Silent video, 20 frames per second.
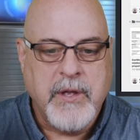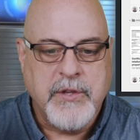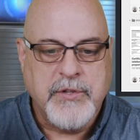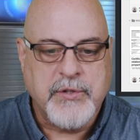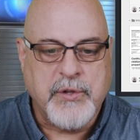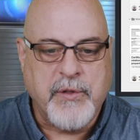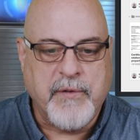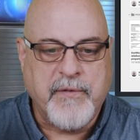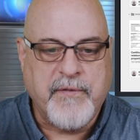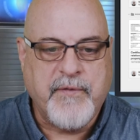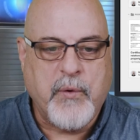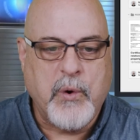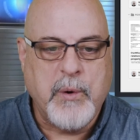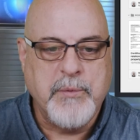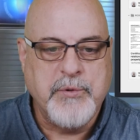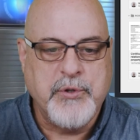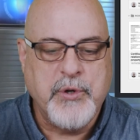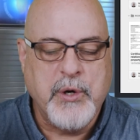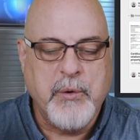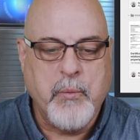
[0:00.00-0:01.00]
So the
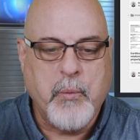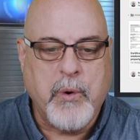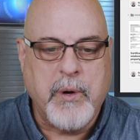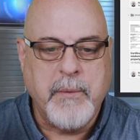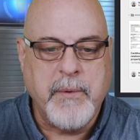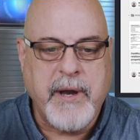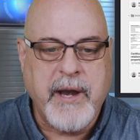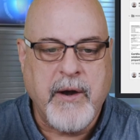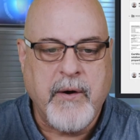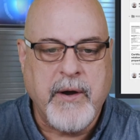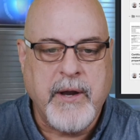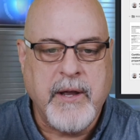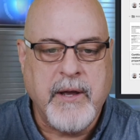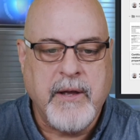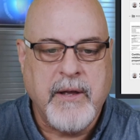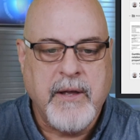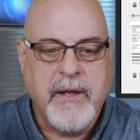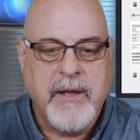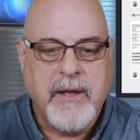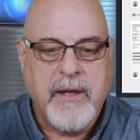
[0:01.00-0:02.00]
forms are in one
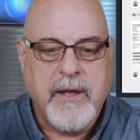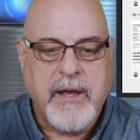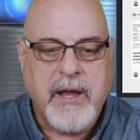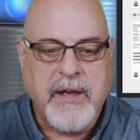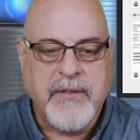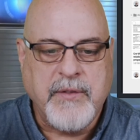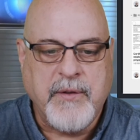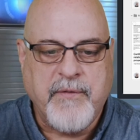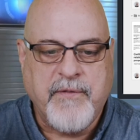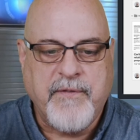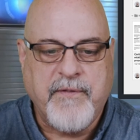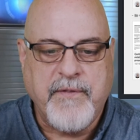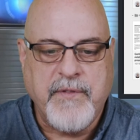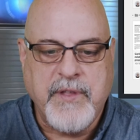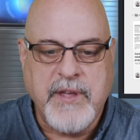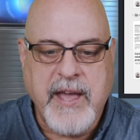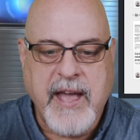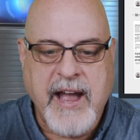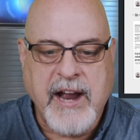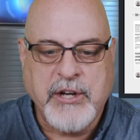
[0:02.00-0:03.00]
area and
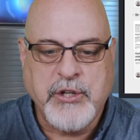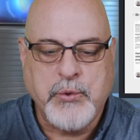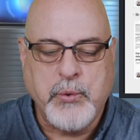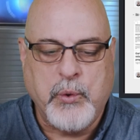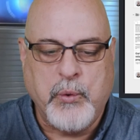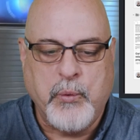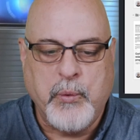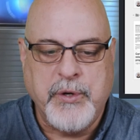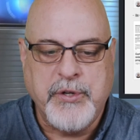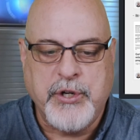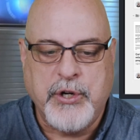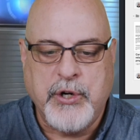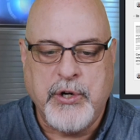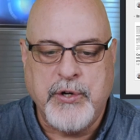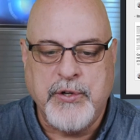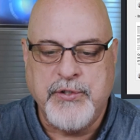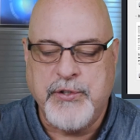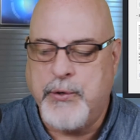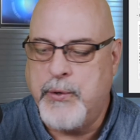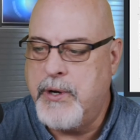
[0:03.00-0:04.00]
the actual
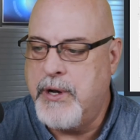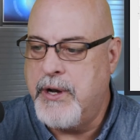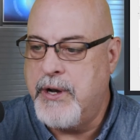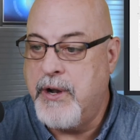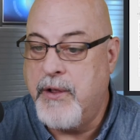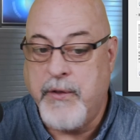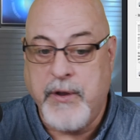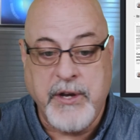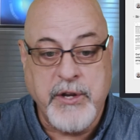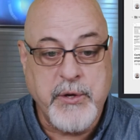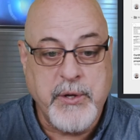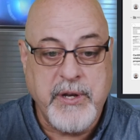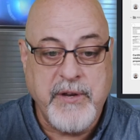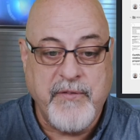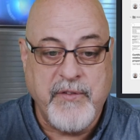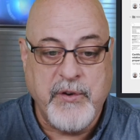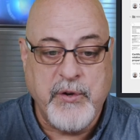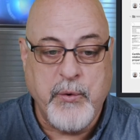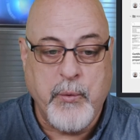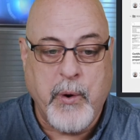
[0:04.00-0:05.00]
returns are in another. And you can
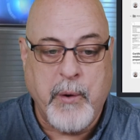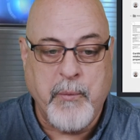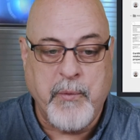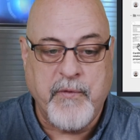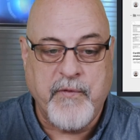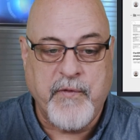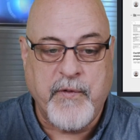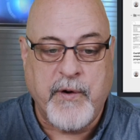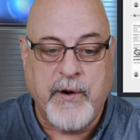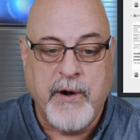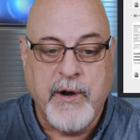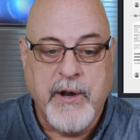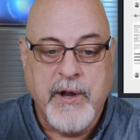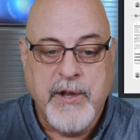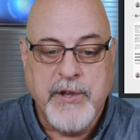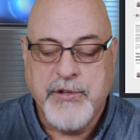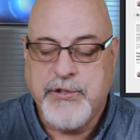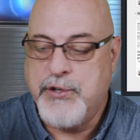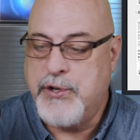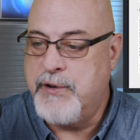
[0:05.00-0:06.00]
even do one for
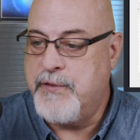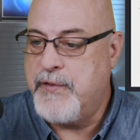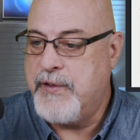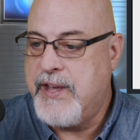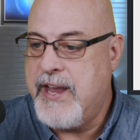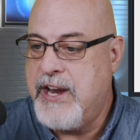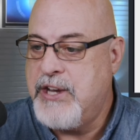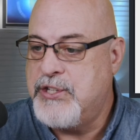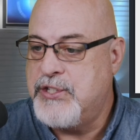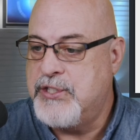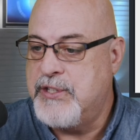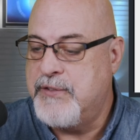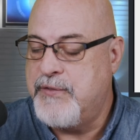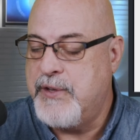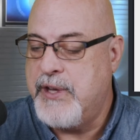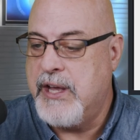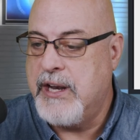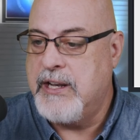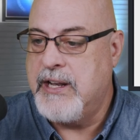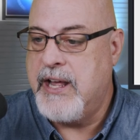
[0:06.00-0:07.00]
certifications if
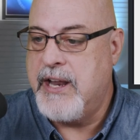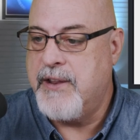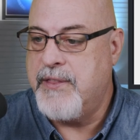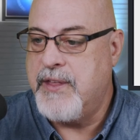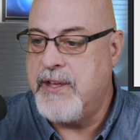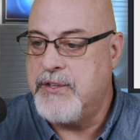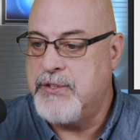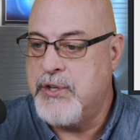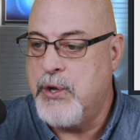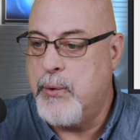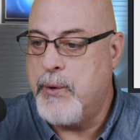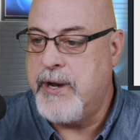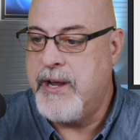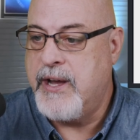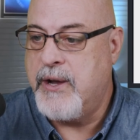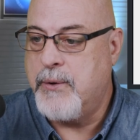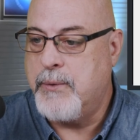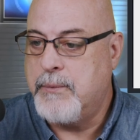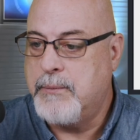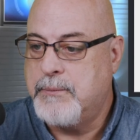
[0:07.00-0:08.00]
you got a lot of things going
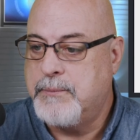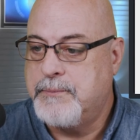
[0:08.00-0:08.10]
out.